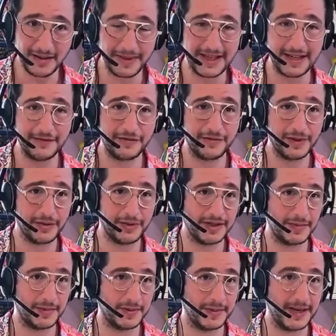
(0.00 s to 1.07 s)
coming at it from a
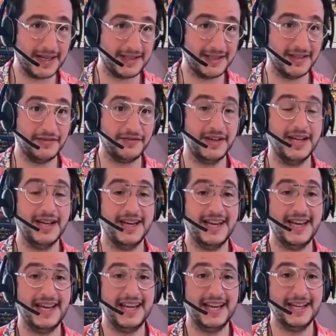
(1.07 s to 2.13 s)
queer perspective,
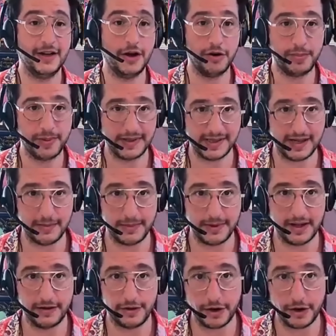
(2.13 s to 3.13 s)
it opens up